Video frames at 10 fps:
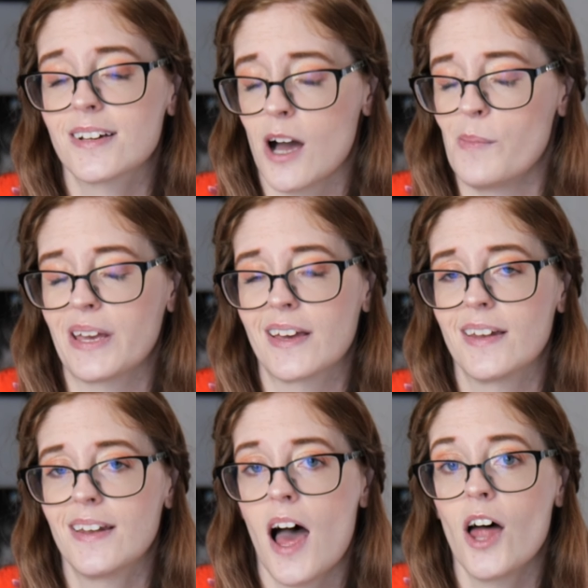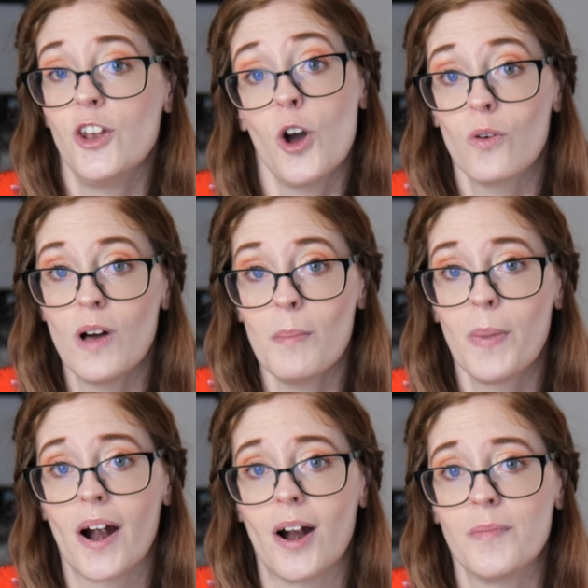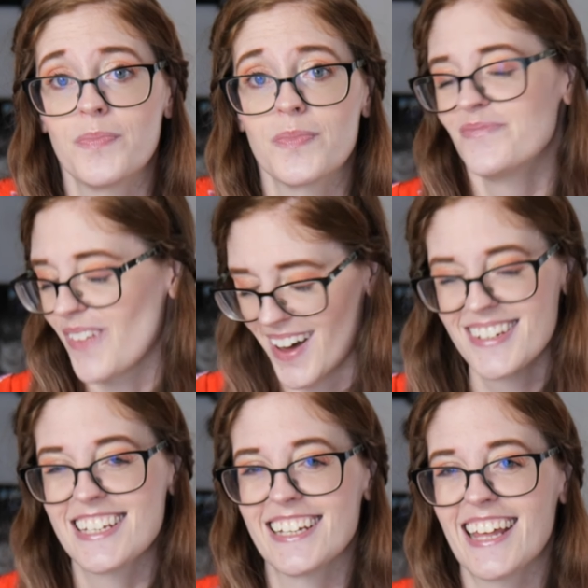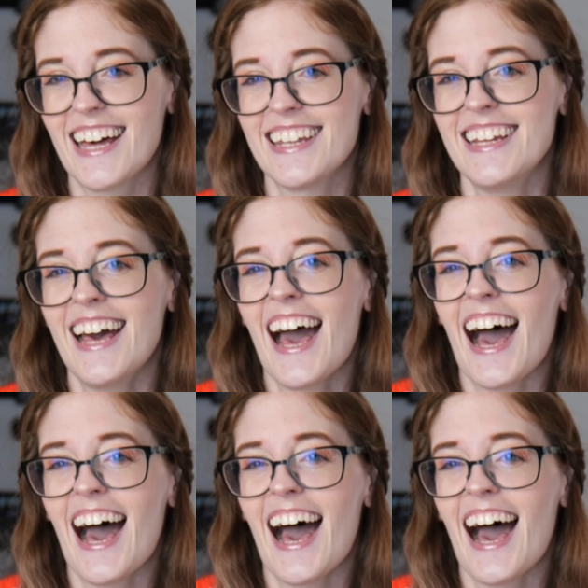coming in November. Until then,